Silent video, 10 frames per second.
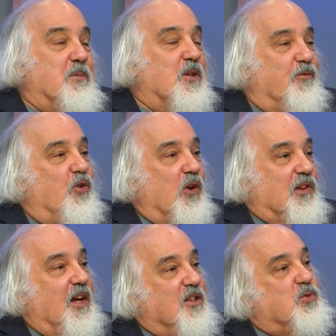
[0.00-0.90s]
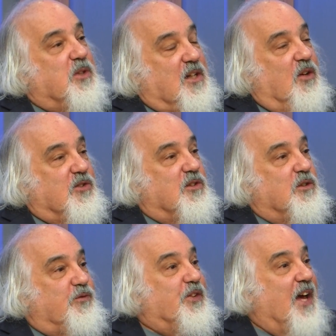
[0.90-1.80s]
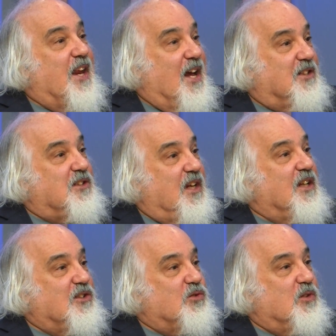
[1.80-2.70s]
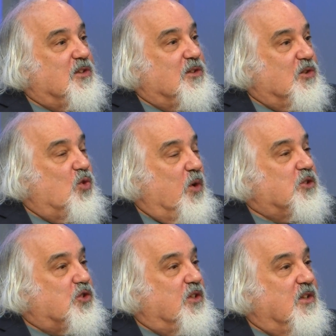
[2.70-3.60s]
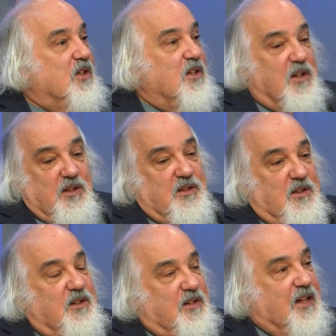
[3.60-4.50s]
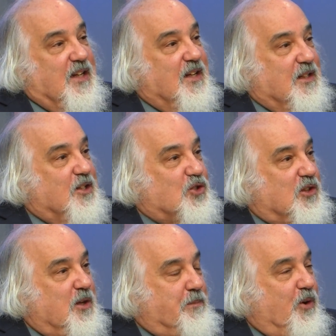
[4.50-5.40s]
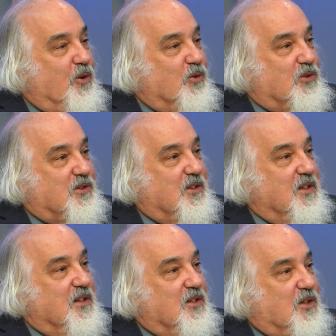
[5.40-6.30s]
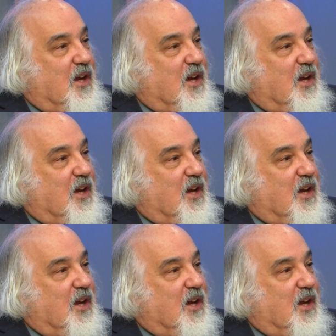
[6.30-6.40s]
maybe the fault lies with the councilors for not answering the question that he initially opposed.